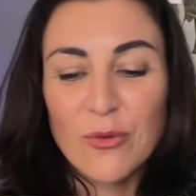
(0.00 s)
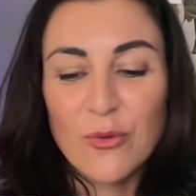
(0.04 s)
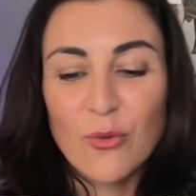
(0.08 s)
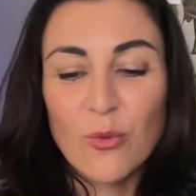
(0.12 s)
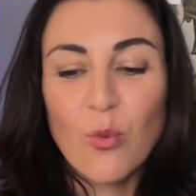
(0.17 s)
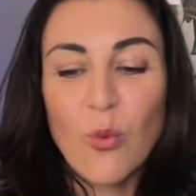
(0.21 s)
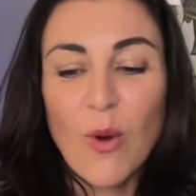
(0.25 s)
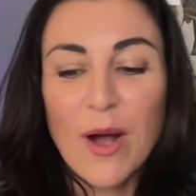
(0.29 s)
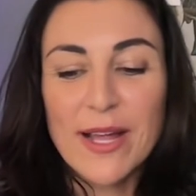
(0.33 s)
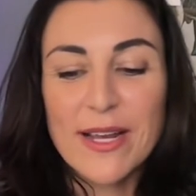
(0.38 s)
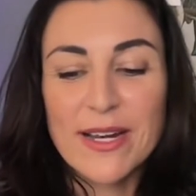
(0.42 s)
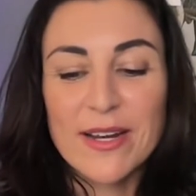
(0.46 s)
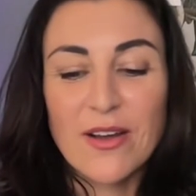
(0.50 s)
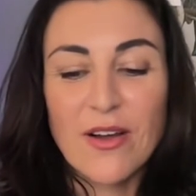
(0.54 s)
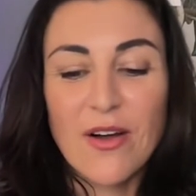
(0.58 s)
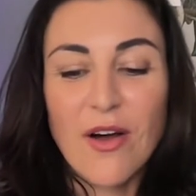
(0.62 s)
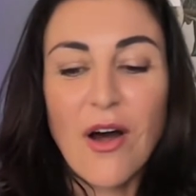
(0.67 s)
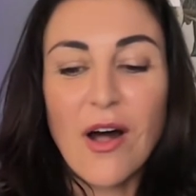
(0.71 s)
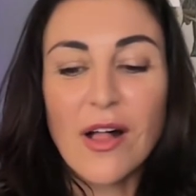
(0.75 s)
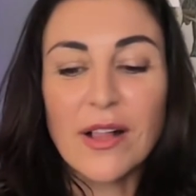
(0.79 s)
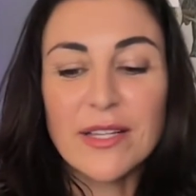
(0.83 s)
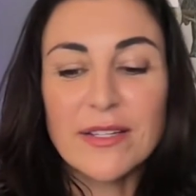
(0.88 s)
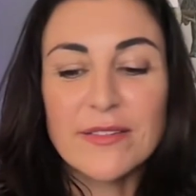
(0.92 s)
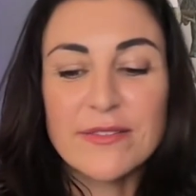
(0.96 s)
what
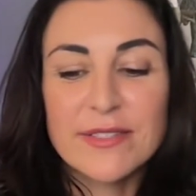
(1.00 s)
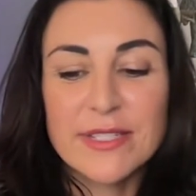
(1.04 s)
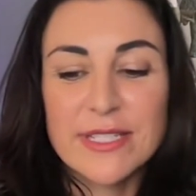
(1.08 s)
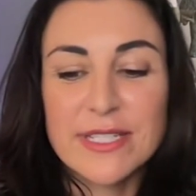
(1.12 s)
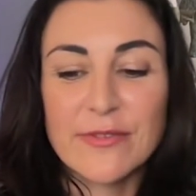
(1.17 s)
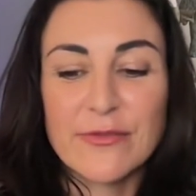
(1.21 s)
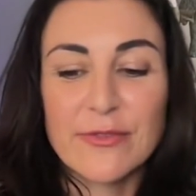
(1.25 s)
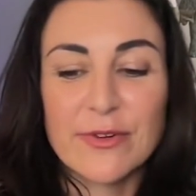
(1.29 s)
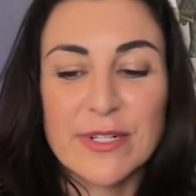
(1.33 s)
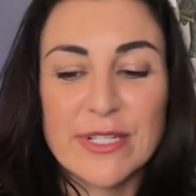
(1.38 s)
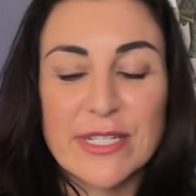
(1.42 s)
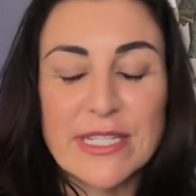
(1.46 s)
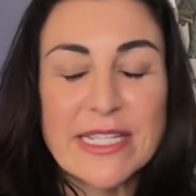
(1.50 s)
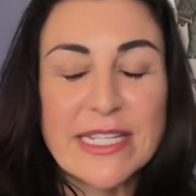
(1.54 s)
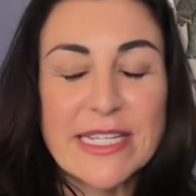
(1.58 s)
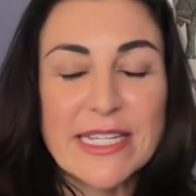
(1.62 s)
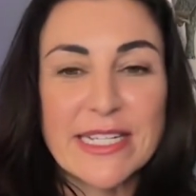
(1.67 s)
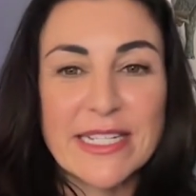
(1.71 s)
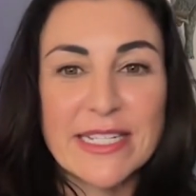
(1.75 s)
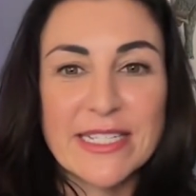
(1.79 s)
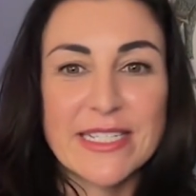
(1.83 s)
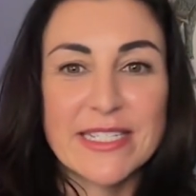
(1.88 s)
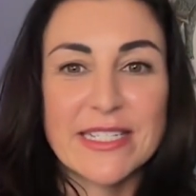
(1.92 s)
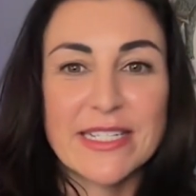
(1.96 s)
all of the different
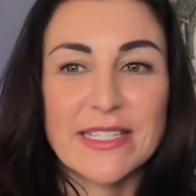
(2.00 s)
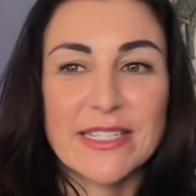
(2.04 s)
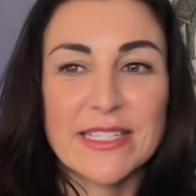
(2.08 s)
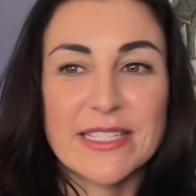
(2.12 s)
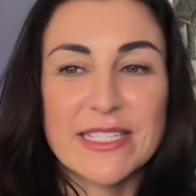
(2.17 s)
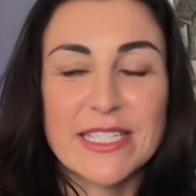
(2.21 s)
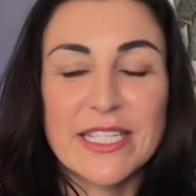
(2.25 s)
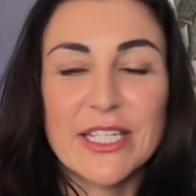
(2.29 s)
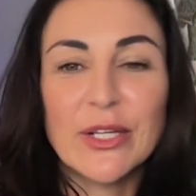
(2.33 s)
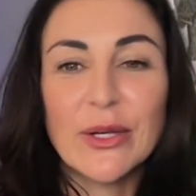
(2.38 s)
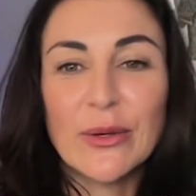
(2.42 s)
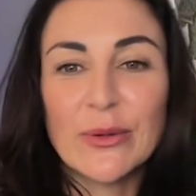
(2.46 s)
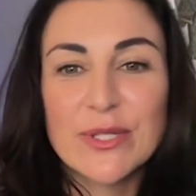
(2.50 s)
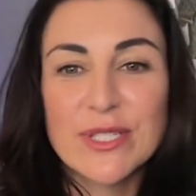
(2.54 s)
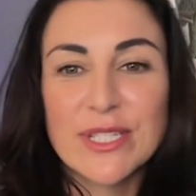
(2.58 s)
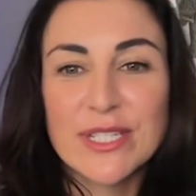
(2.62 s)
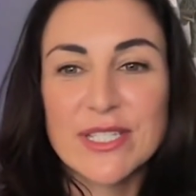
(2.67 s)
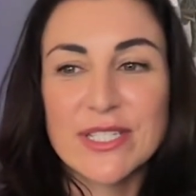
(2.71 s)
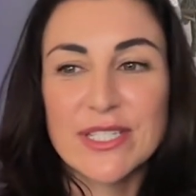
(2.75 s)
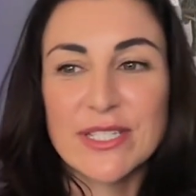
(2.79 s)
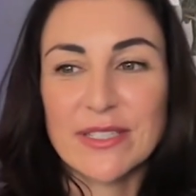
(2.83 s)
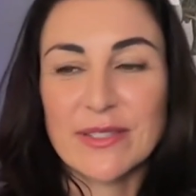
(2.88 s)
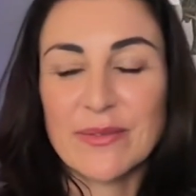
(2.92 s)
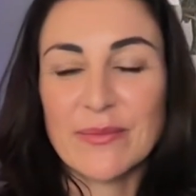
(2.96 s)
things that this
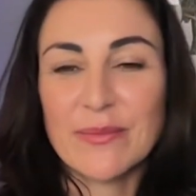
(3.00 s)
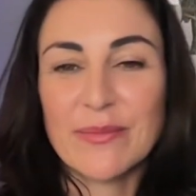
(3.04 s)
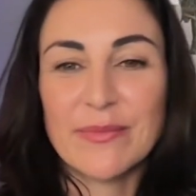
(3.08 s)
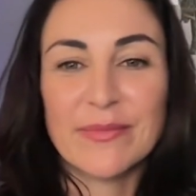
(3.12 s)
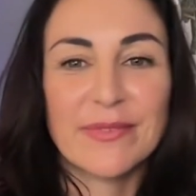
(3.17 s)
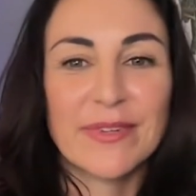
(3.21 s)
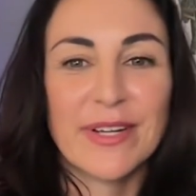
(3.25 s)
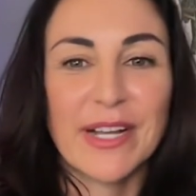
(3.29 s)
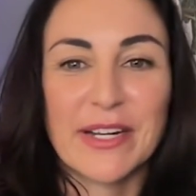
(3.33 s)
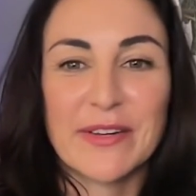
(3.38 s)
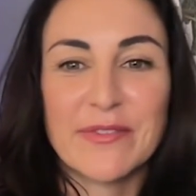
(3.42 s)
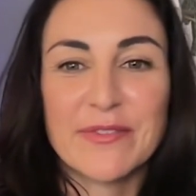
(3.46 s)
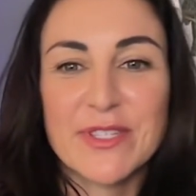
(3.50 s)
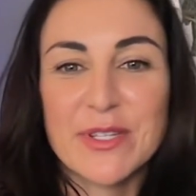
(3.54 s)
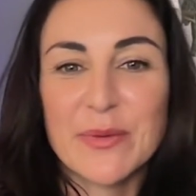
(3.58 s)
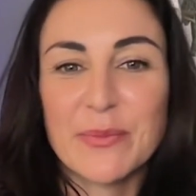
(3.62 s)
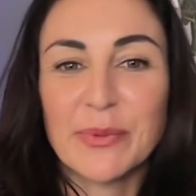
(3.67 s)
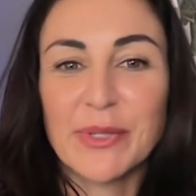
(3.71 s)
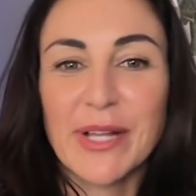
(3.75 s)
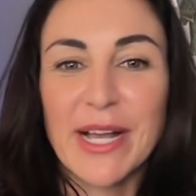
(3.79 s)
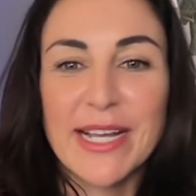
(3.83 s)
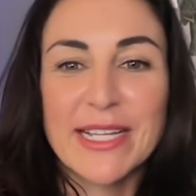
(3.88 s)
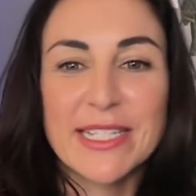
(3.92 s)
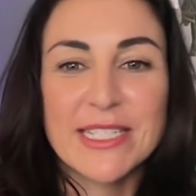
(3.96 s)
ecosystem kind of
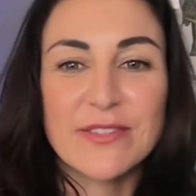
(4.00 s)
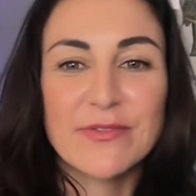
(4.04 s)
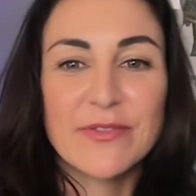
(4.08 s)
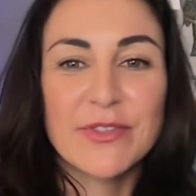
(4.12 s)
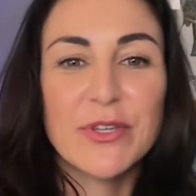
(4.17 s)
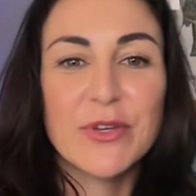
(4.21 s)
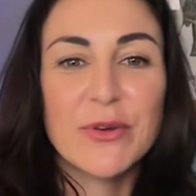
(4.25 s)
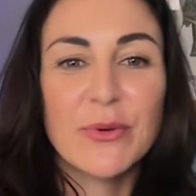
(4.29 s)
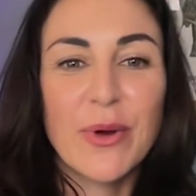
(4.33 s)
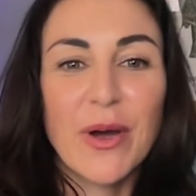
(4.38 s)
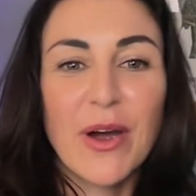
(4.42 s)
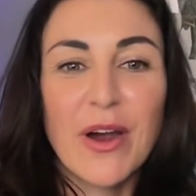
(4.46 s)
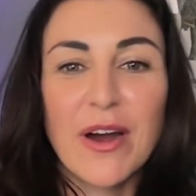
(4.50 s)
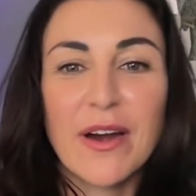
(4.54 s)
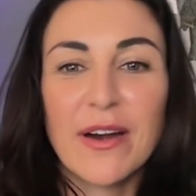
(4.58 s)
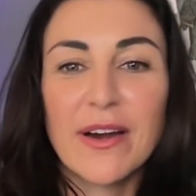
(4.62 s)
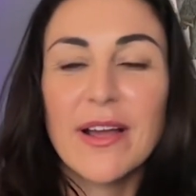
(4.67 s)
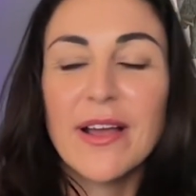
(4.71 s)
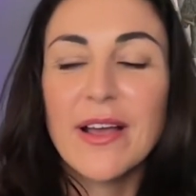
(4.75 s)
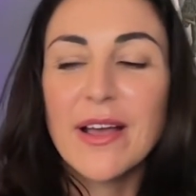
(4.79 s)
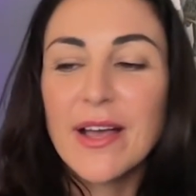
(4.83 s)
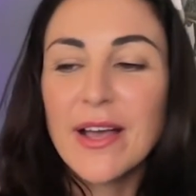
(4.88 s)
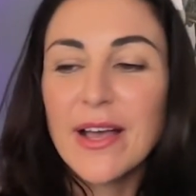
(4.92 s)
supplies, if you are